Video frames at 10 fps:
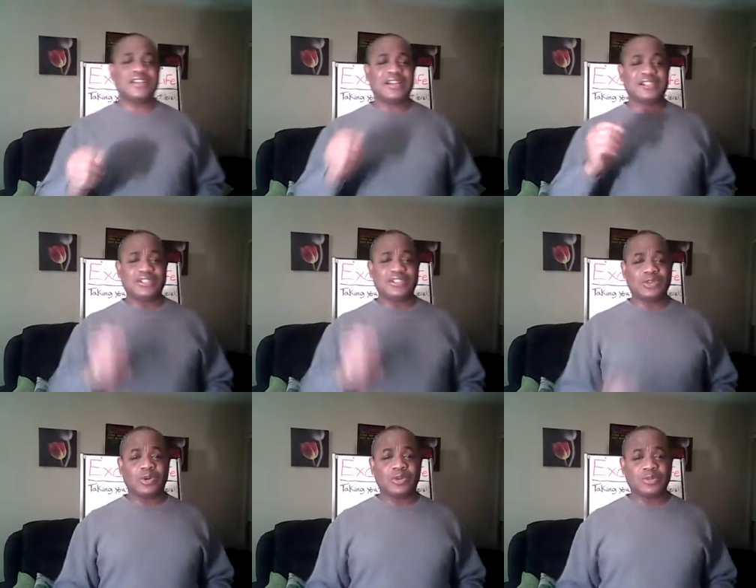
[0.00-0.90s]
and the
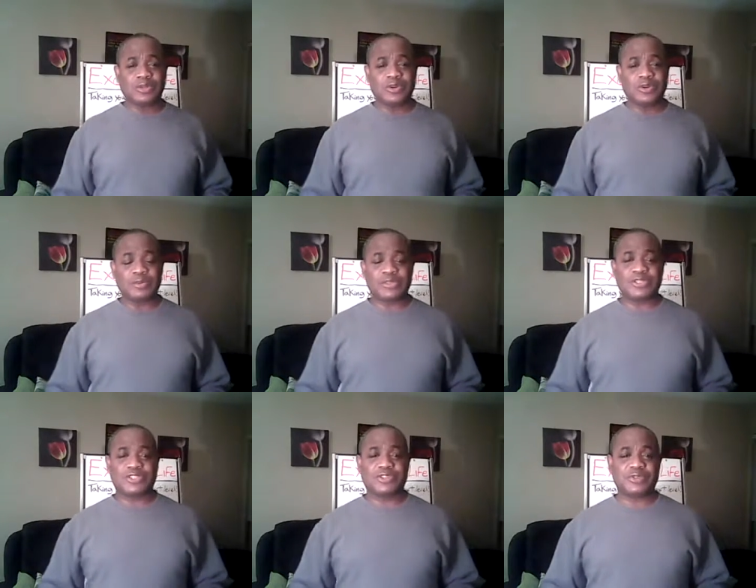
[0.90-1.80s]
door will be open
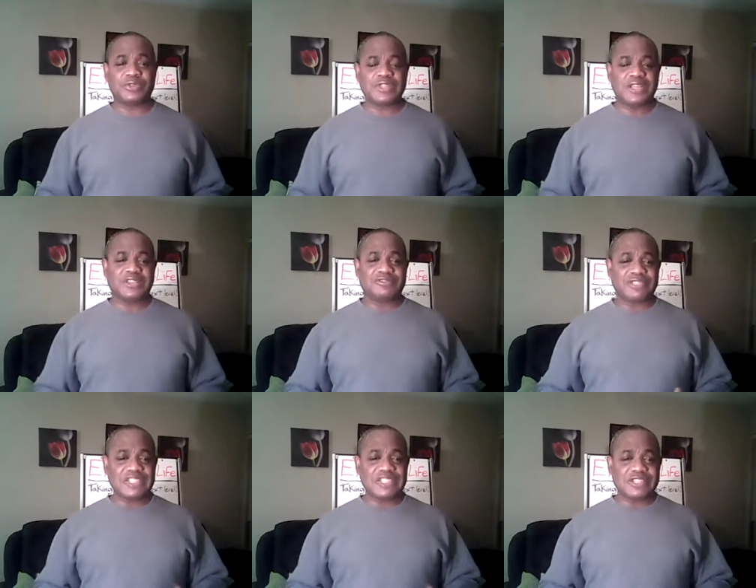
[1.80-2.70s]
unto you. The
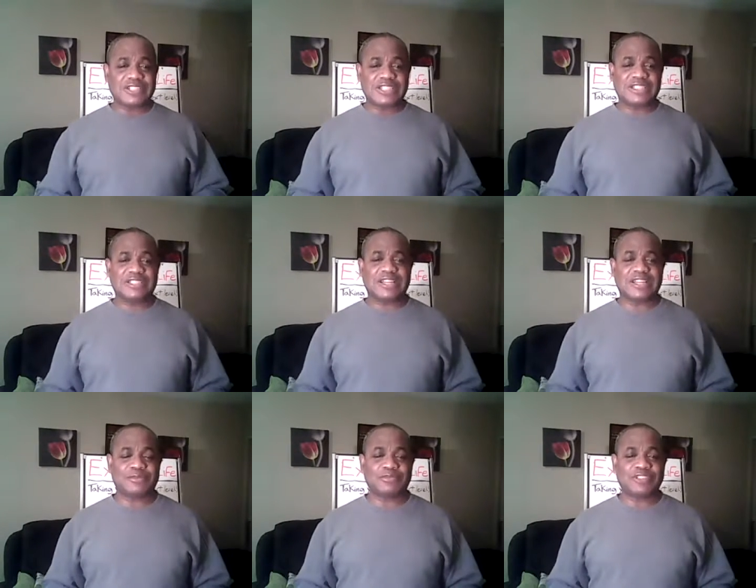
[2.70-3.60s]
reason, lots of
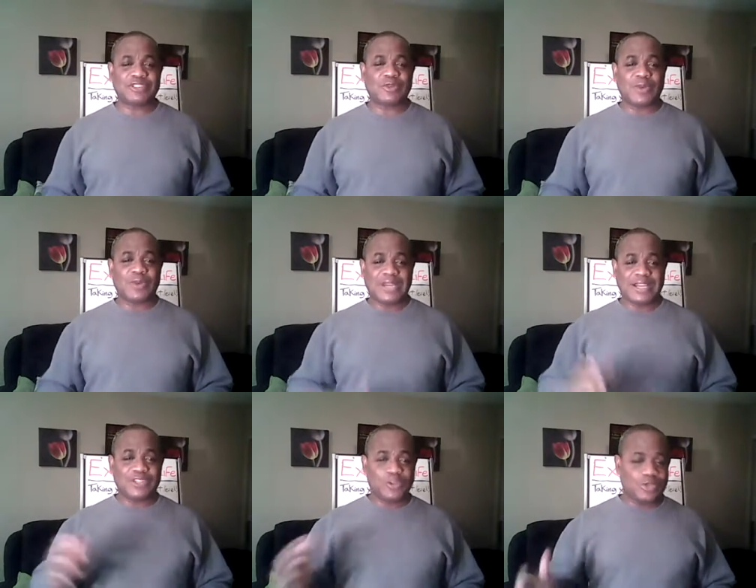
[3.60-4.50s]
time, reason why
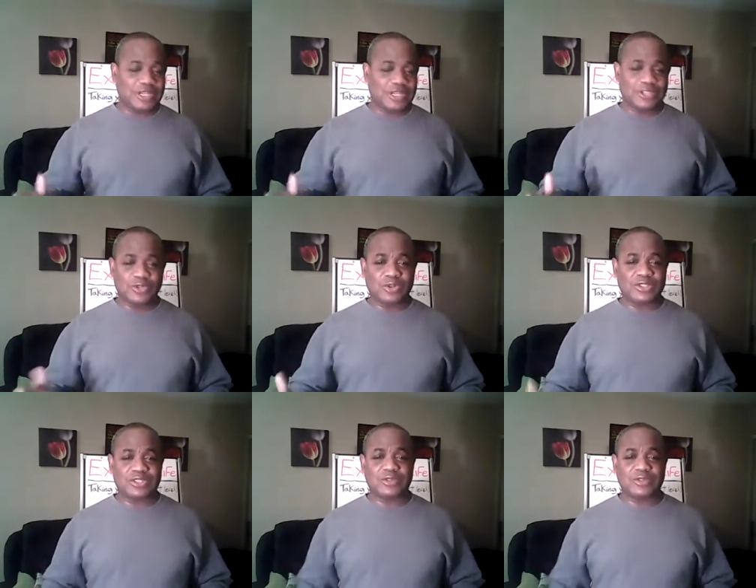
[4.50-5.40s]
a door, a door
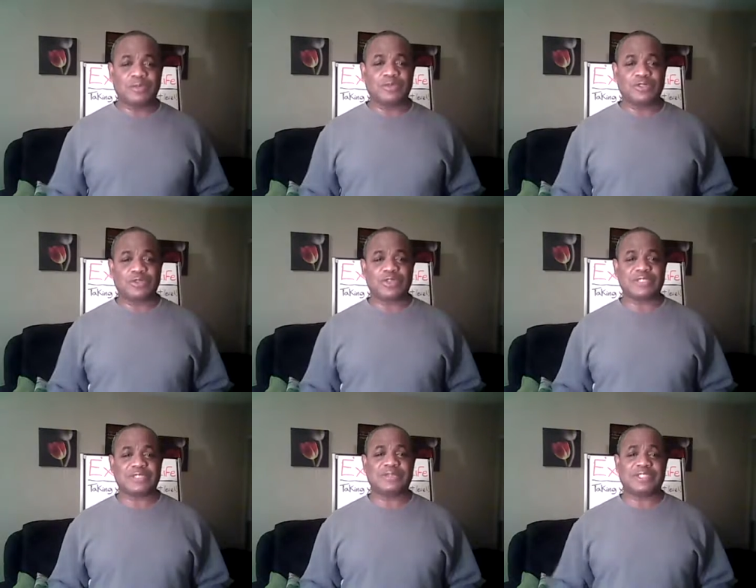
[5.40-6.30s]
doesn't open to us
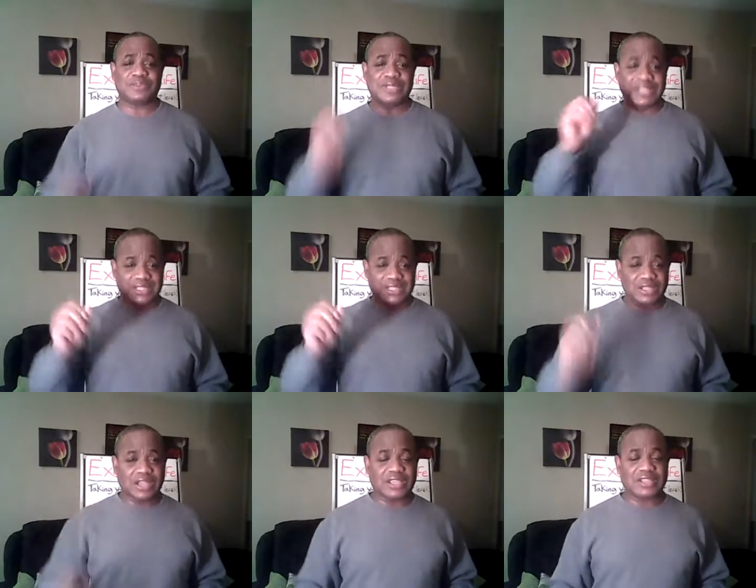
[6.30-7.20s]
because we're not
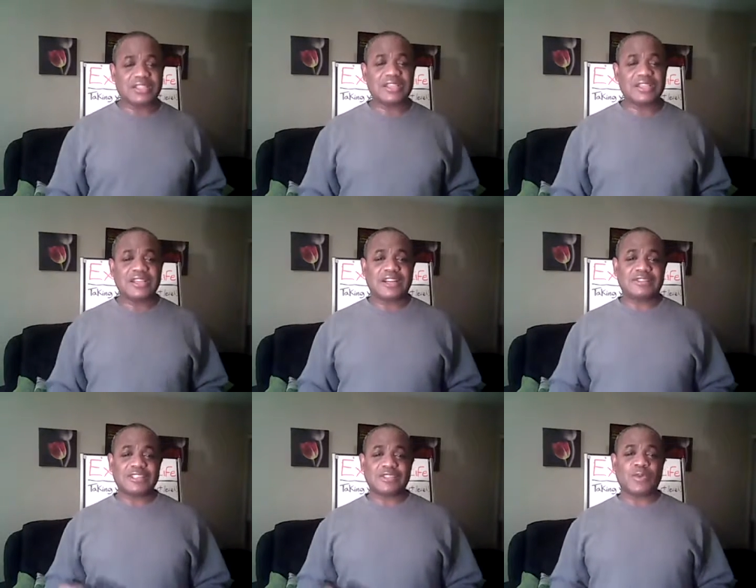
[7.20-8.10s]
knocking. A
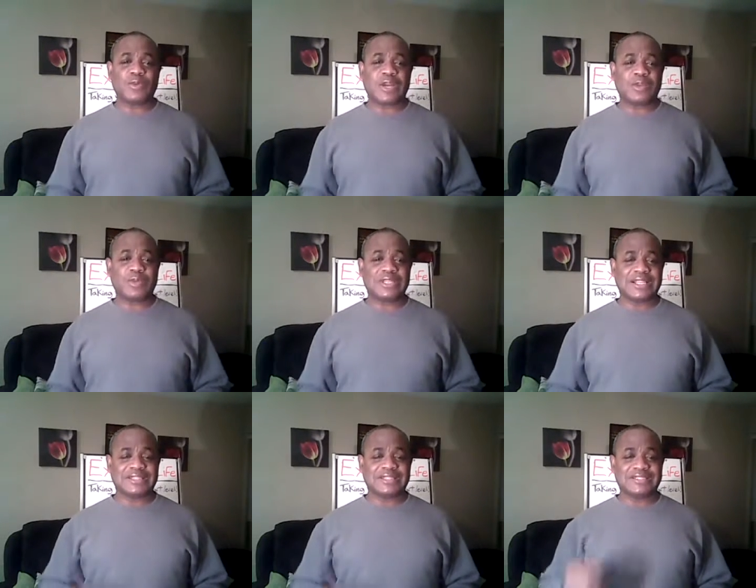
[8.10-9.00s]
reason why we're
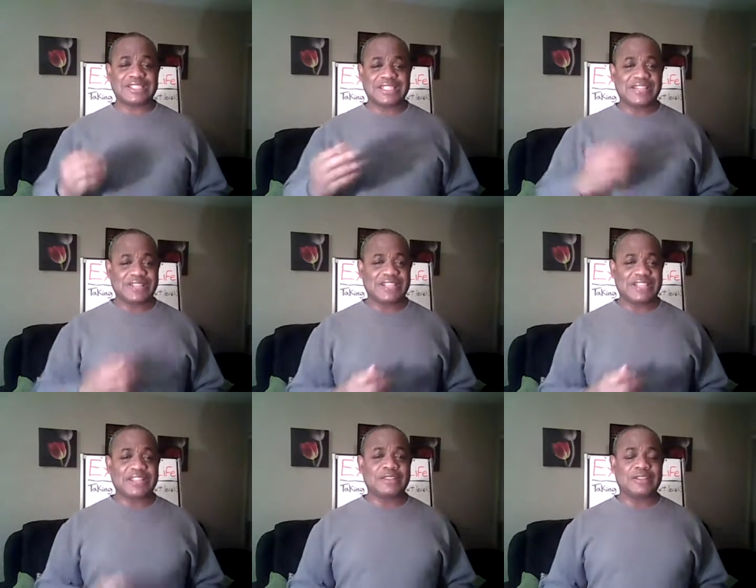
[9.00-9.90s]
not receiving
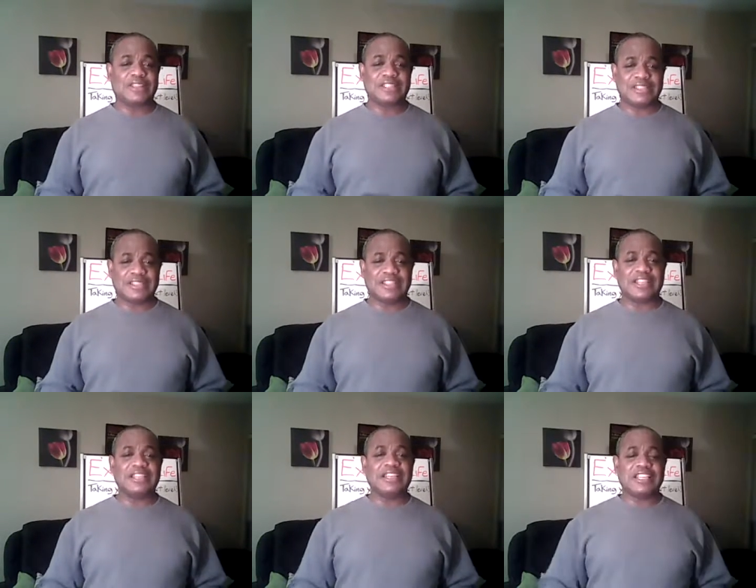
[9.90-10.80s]
any, anything
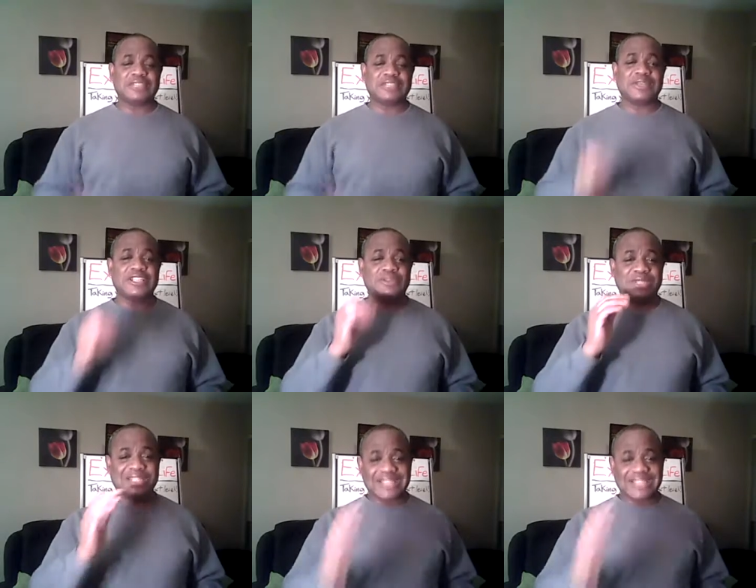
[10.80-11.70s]
is because we're
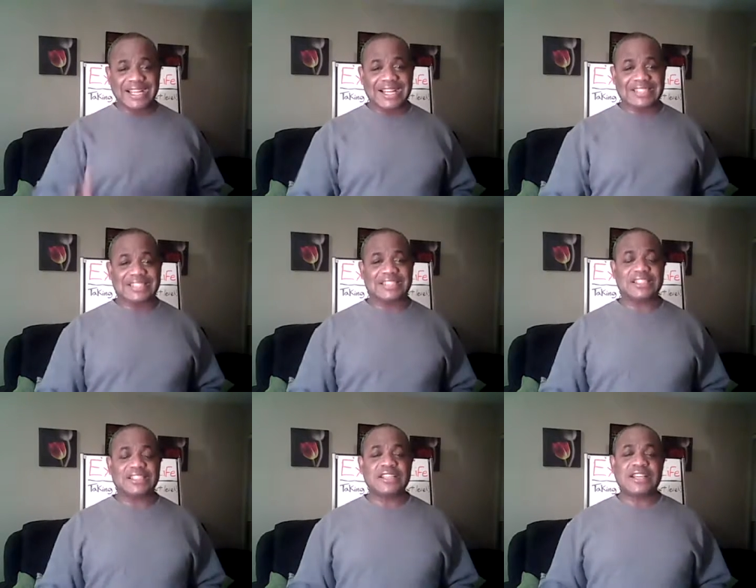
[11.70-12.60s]
not asking.
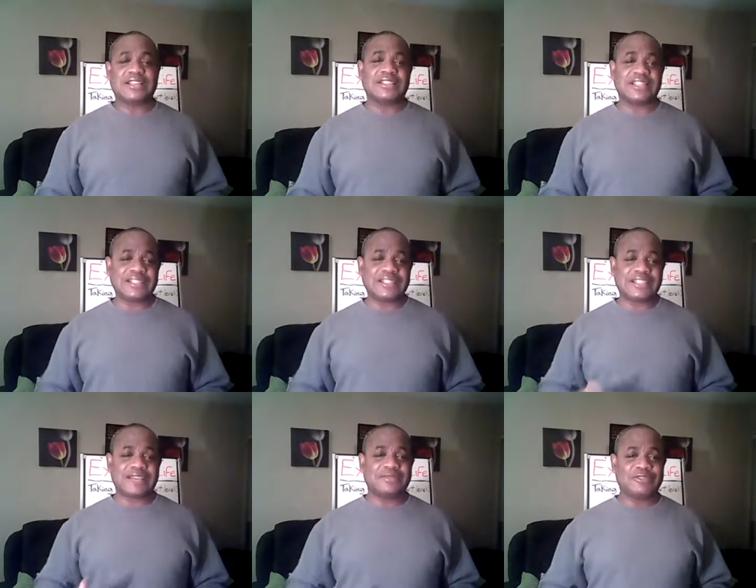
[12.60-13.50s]
And a lot of
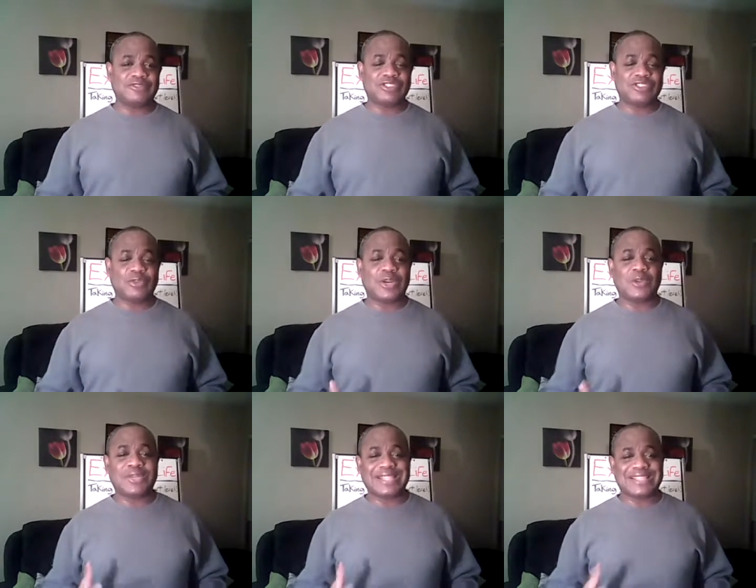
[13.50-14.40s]
time, the reason why
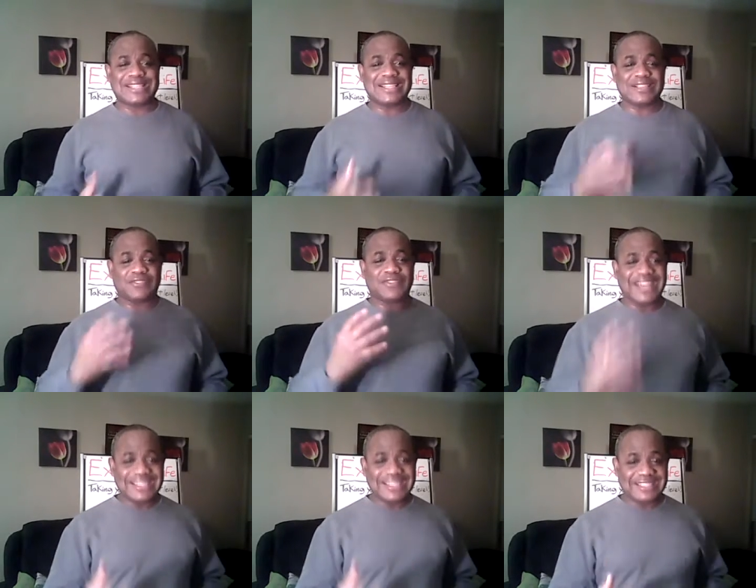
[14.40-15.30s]
we're not
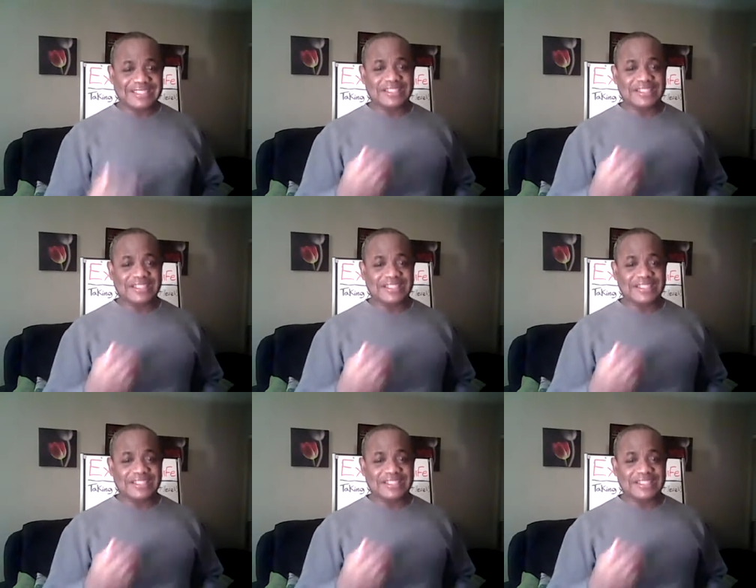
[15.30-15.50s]
finding